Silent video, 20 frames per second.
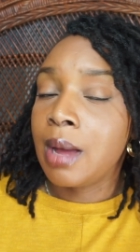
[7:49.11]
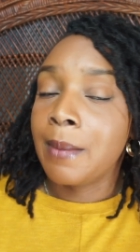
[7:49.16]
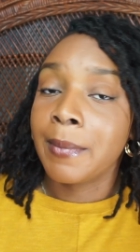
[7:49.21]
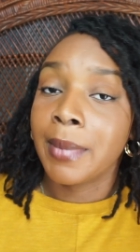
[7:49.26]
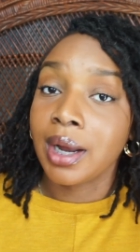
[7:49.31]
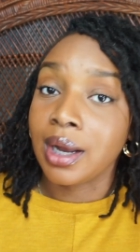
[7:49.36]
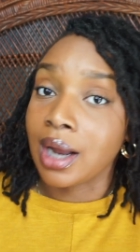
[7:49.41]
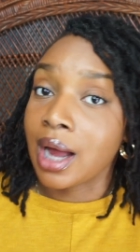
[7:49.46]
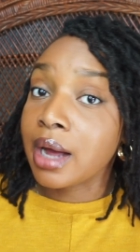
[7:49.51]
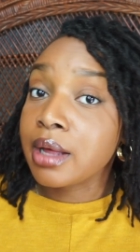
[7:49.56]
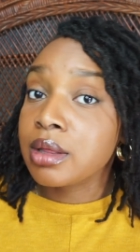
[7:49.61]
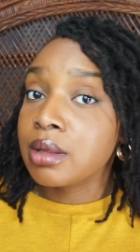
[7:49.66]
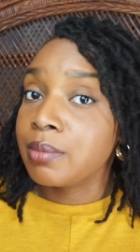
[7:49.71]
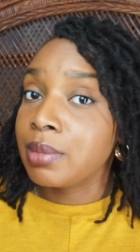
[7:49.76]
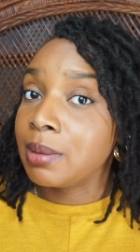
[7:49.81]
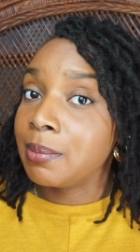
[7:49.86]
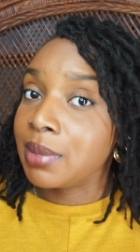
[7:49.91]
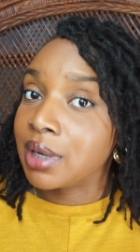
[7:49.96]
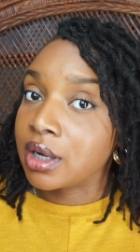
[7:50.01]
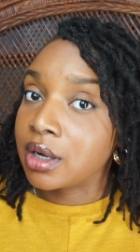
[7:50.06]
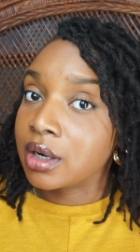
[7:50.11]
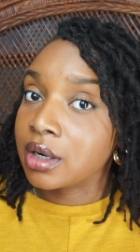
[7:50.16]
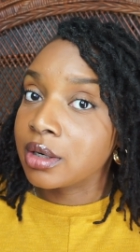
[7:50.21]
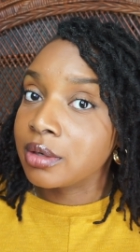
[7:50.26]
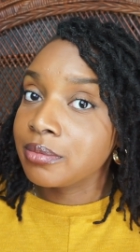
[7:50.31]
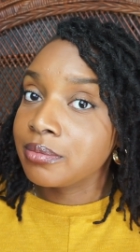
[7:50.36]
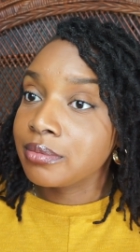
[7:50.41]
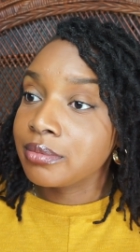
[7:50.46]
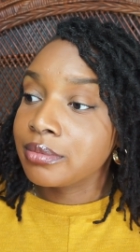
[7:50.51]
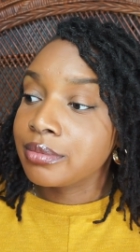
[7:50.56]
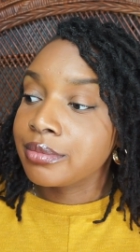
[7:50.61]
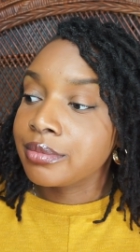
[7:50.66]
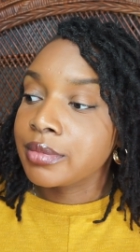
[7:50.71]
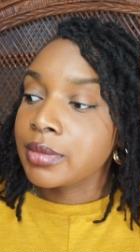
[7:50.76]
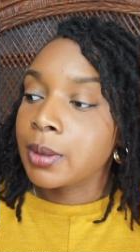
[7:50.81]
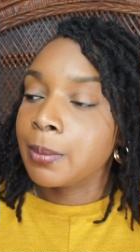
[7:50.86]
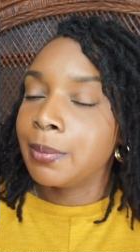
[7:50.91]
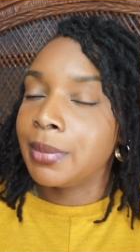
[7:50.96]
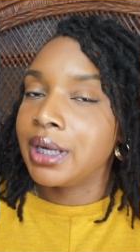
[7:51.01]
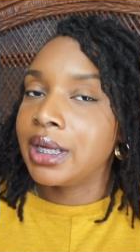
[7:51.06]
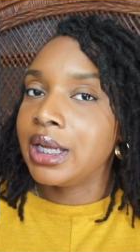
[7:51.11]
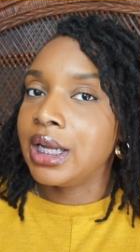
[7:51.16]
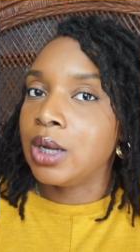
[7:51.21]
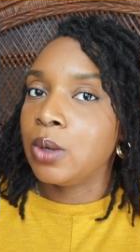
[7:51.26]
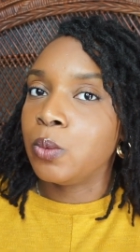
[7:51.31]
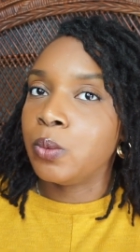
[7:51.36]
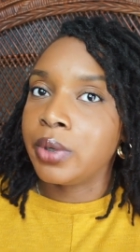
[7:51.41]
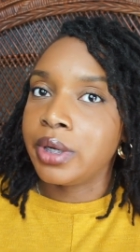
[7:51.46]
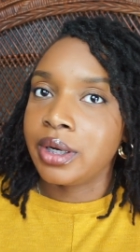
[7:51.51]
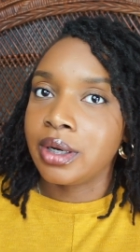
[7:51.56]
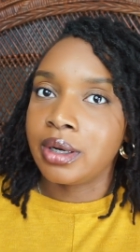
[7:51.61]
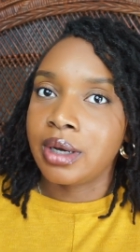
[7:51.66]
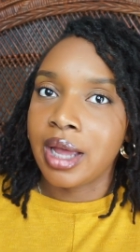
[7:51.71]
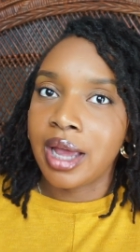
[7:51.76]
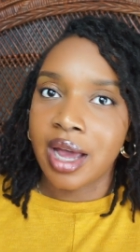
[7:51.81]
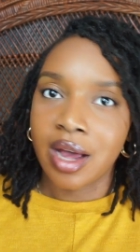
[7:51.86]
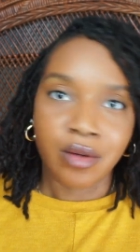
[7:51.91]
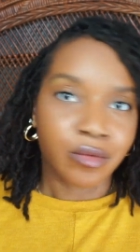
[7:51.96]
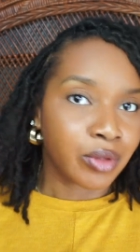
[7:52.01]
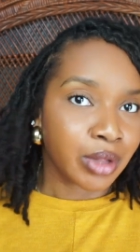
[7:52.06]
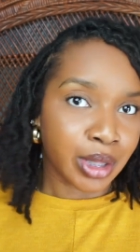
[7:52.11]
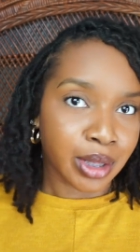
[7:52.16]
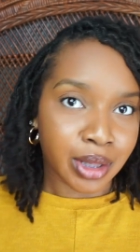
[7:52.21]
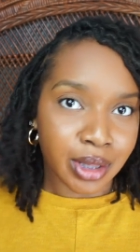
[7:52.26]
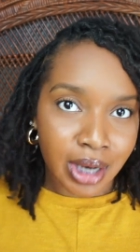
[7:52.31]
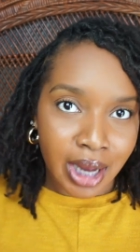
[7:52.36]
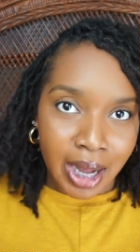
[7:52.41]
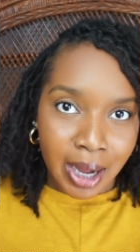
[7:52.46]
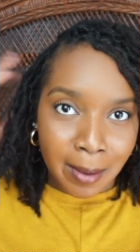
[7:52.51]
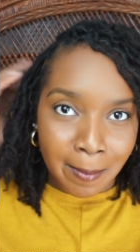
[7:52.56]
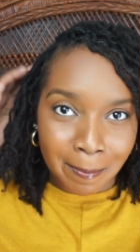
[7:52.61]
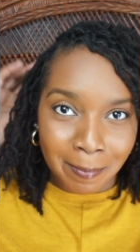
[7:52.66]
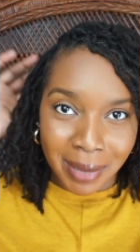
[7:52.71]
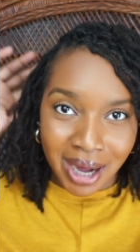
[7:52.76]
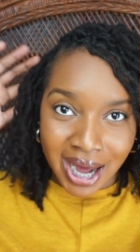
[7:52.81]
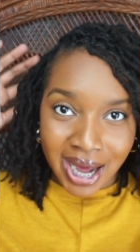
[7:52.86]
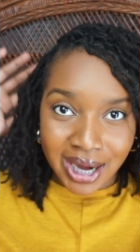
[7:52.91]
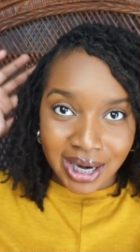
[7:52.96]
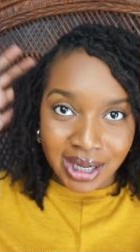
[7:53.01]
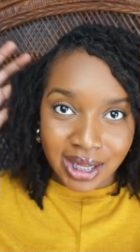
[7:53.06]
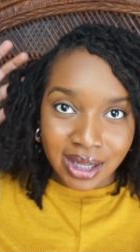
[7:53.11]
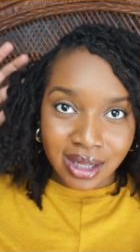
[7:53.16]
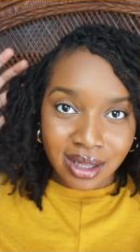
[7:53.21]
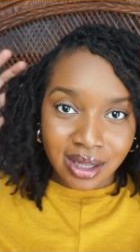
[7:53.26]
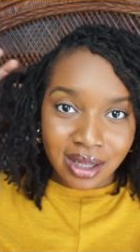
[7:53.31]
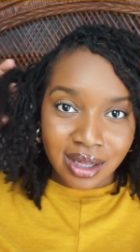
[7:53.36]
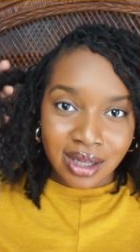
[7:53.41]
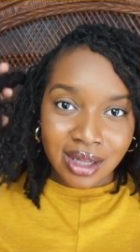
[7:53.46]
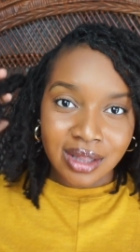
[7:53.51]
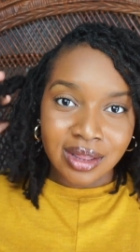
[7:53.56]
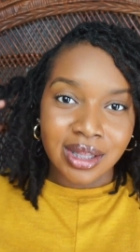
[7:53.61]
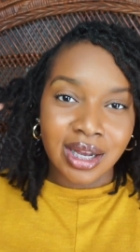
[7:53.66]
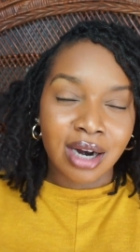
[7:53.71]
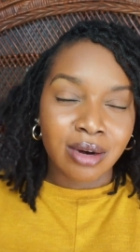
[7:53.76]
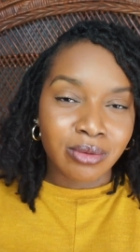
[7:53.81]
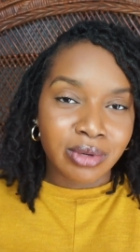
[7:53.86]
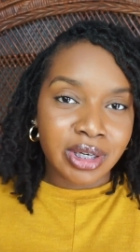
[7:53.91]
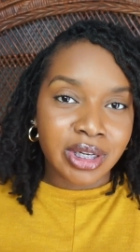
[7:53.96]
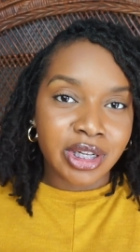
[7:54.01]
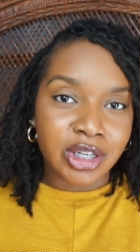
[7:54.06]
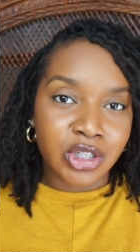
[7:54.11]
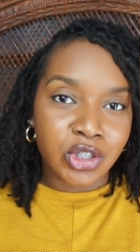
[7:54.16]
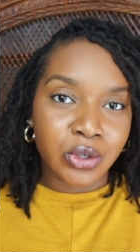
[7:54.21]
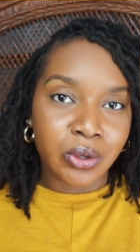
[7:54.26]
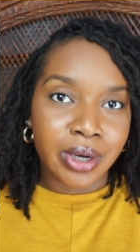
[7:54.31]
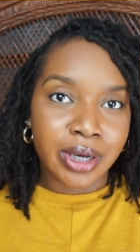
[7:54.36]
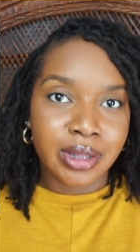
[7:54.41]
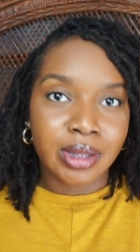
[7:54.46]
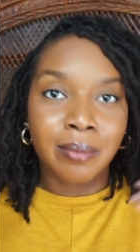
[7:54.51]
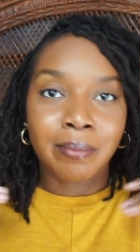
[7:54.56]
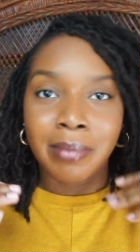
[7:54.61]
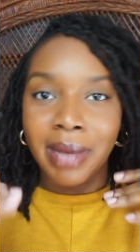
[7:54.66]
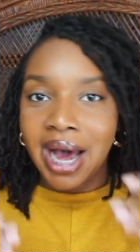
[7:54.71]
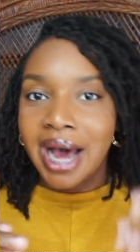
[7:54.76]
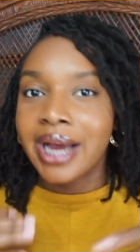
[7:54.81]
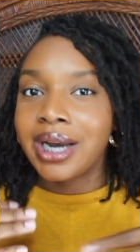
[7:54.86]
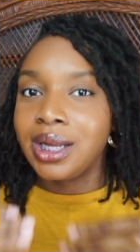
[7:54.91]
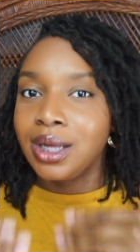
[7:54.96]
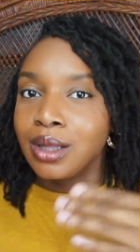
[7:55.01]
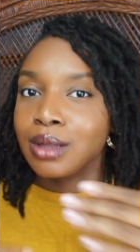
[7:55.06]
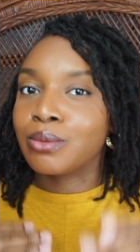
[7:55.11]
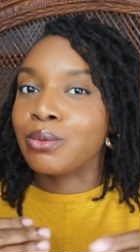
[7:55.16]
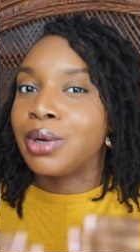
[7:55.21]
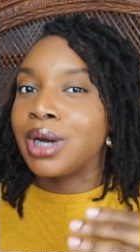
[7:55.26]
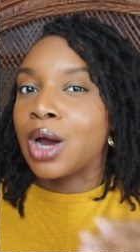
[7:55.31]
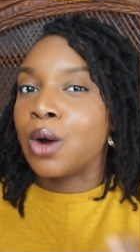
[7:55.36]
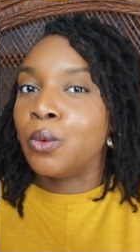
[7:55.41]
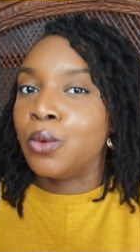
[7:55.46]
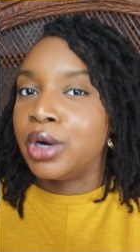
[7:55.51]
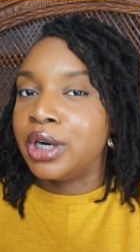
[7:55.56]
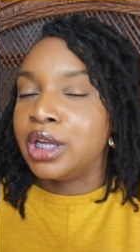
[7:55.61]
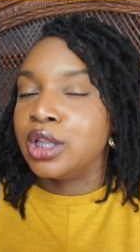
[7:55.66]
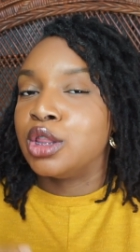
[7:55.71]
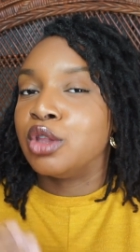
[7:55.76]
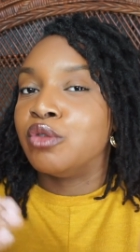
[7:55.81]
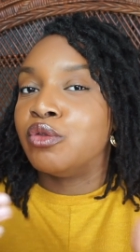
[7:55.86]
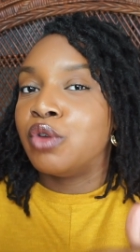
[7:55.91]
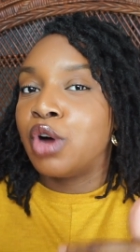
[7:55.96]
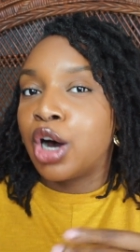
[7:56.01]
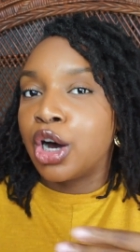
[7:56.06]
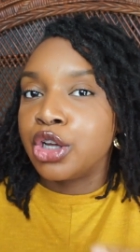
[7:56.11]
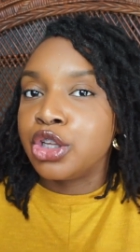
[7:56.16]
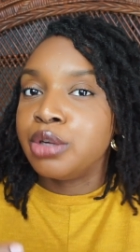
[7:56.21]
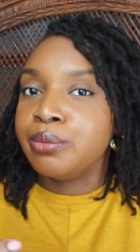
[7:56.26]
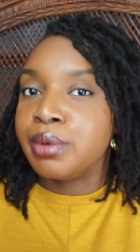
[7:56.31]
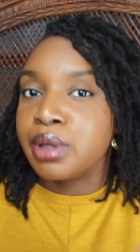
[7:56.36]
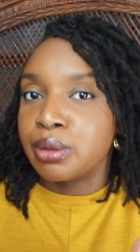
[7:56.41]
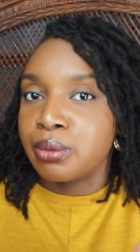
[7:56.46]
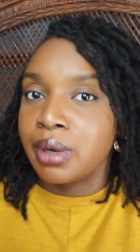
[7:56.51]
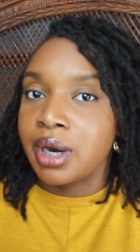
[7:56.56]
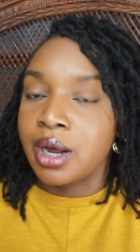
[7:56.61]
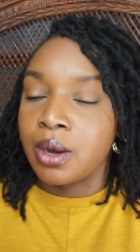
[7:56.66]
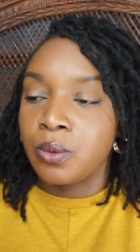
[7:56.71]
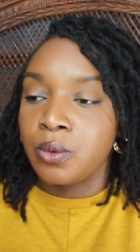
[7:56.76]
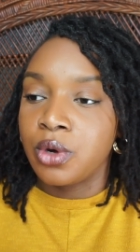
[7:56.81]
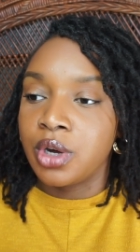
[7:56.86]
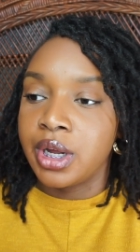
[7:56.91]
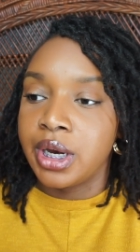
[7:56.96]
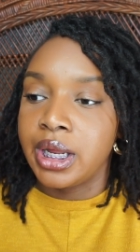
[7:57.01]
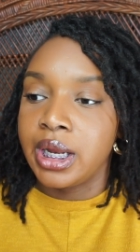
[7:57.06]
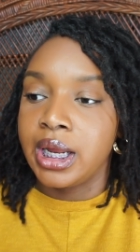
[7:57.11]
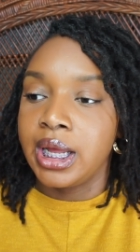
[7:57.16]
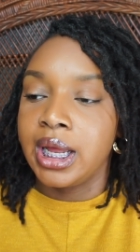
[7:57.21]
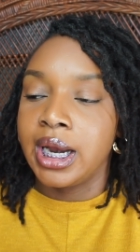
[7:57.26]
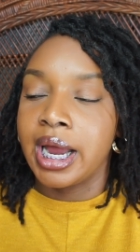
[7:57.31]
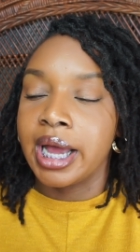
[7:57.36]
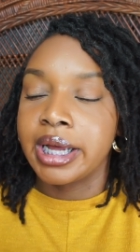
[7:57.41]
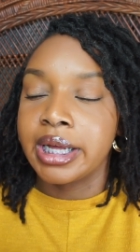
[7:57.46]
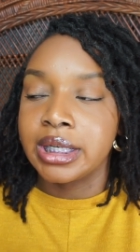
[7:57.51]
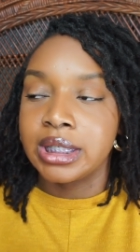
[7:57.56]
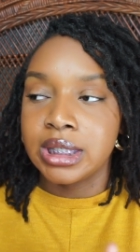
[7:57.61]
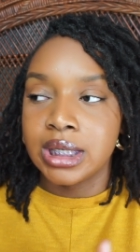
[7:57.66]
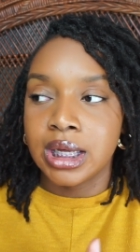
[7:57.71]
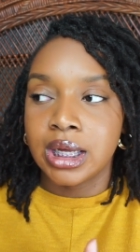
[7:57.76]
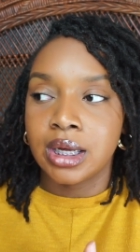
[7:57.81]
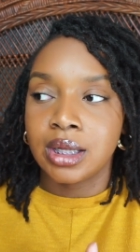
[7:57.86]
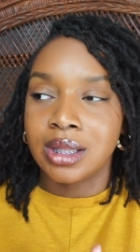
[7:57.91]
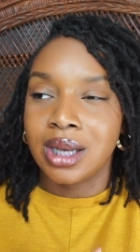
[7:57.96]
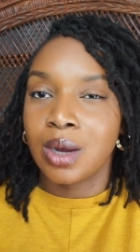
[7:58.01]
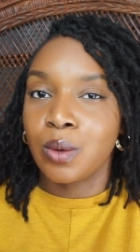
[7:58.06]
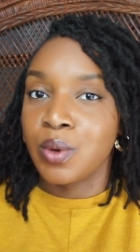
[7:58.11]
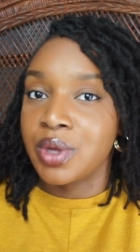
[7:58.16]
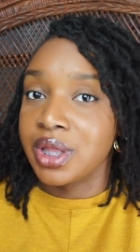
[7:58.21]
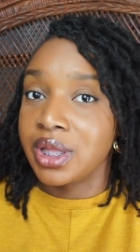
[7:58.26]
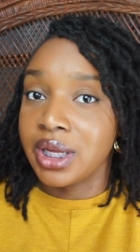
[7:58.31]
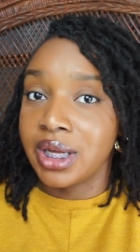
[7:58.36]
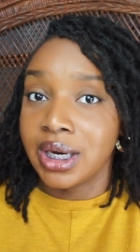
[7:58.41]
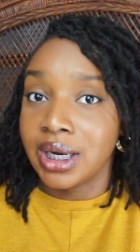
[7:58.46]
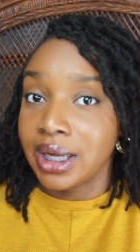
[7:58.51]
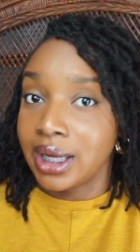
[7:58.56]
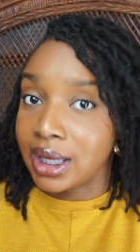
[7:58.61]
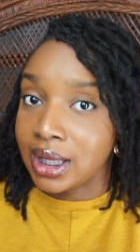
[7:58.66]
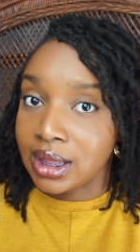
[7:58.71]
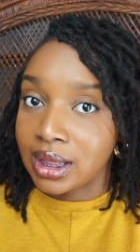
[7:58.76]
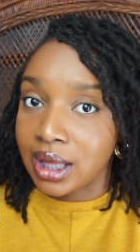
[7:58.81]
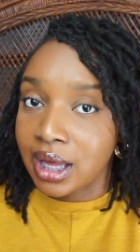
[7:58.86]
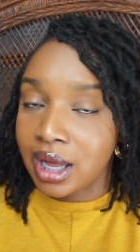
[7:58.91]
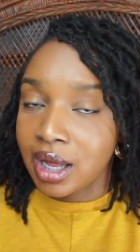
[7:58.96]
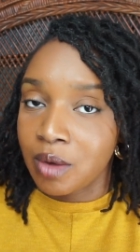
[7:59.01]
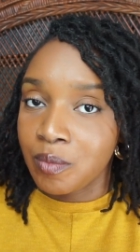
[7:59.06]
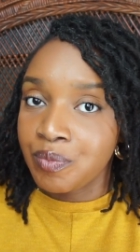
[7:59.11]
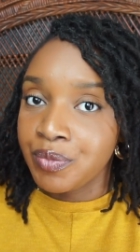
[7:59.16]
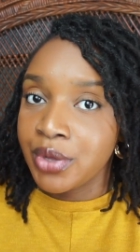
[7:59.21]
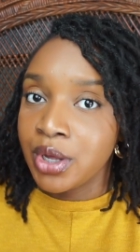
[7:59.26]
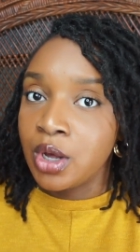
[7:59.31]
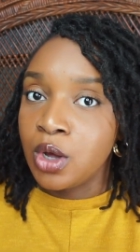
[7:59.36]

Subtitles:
My locks would be bigger, but it wouldn't have this like body that I really enjoyed. The body is what I wanted. The volume is what I wanted. And I could tell that I wasn't gonna get that